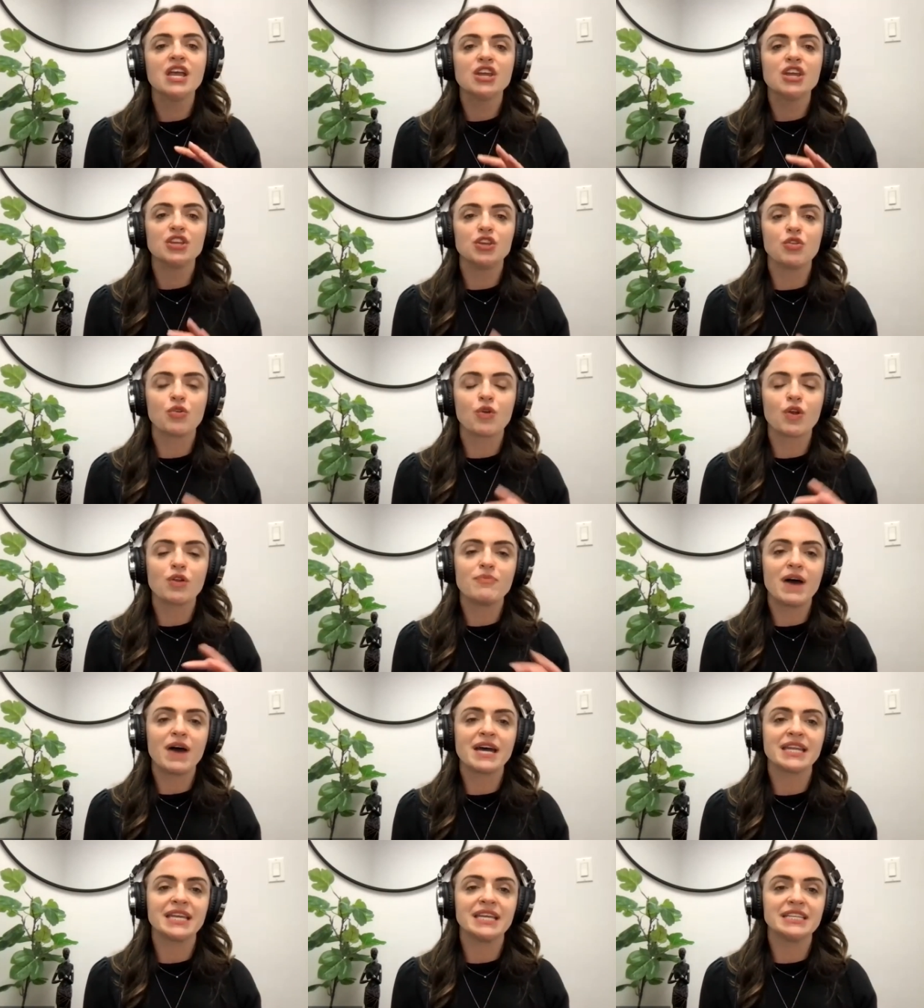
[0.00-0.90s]
uterine
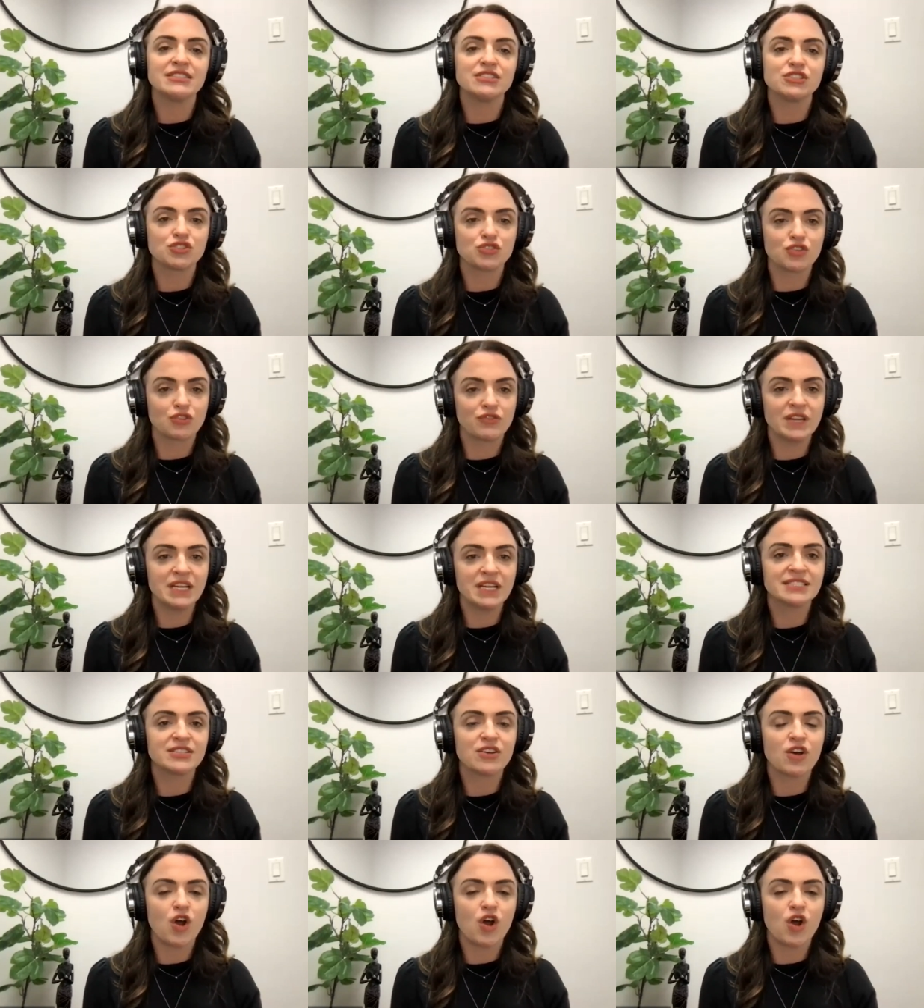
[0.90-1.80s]
body and
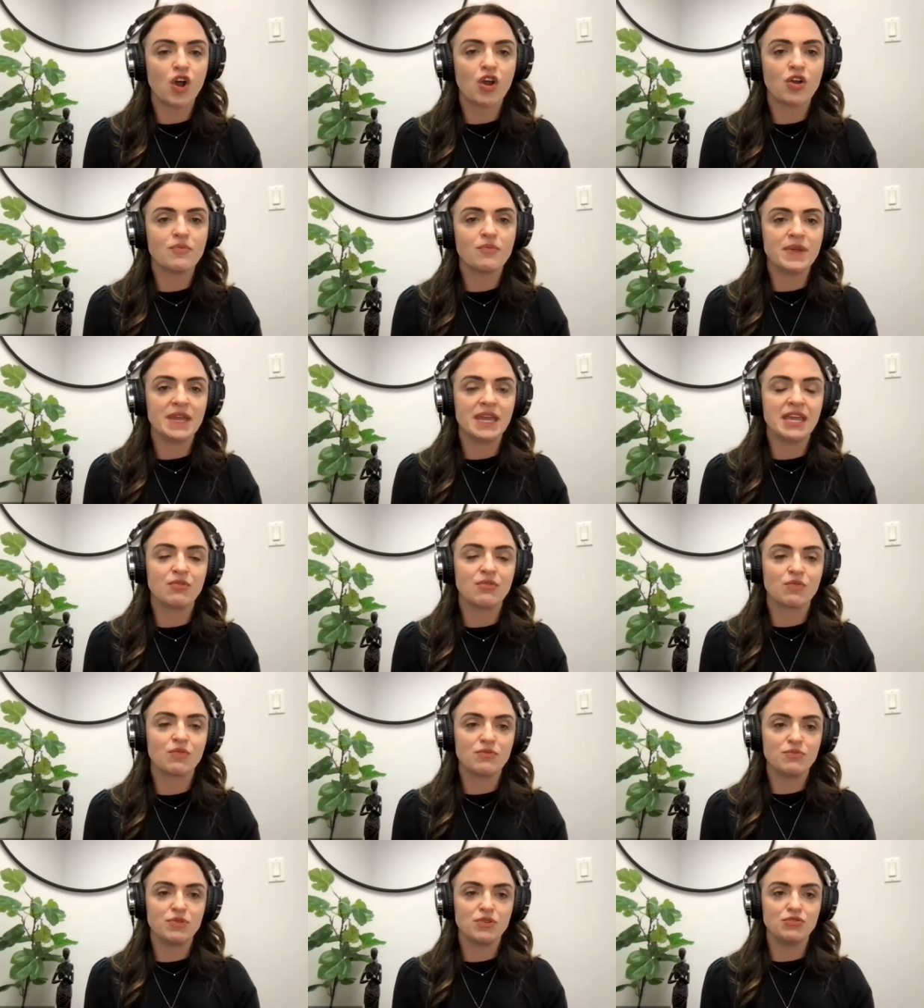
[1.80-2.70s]
cervix are being
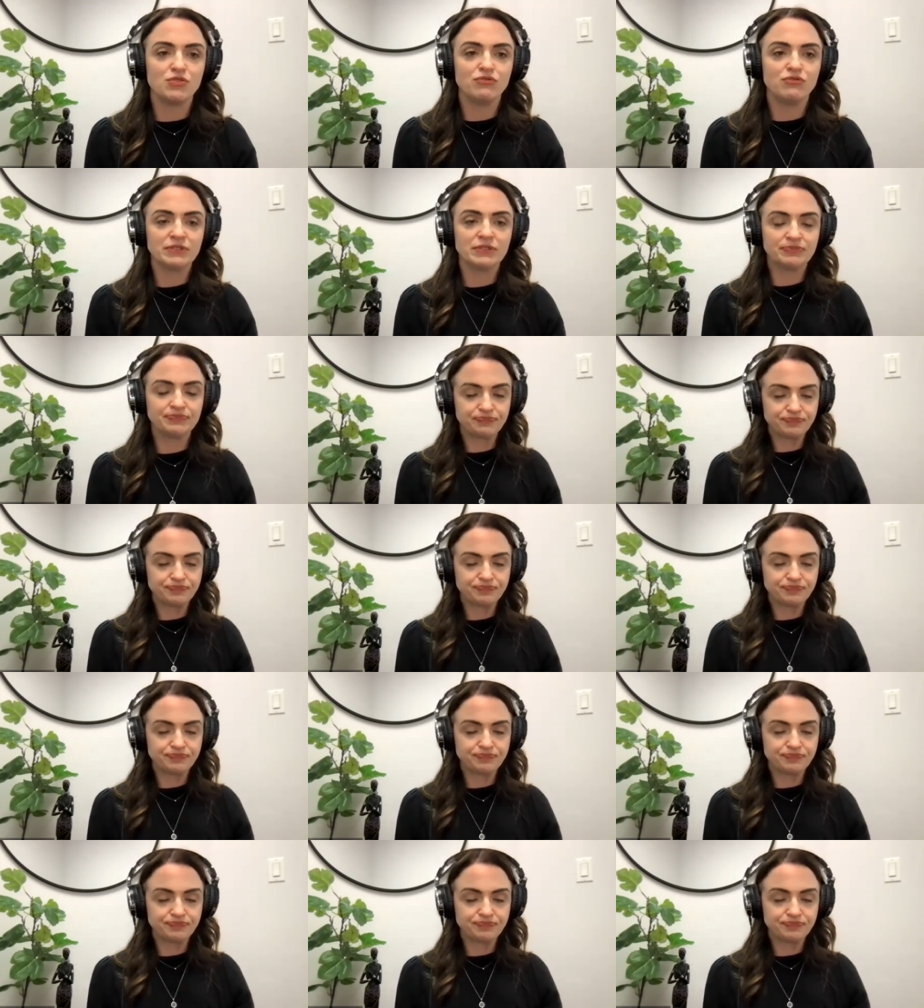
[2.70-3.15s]
removed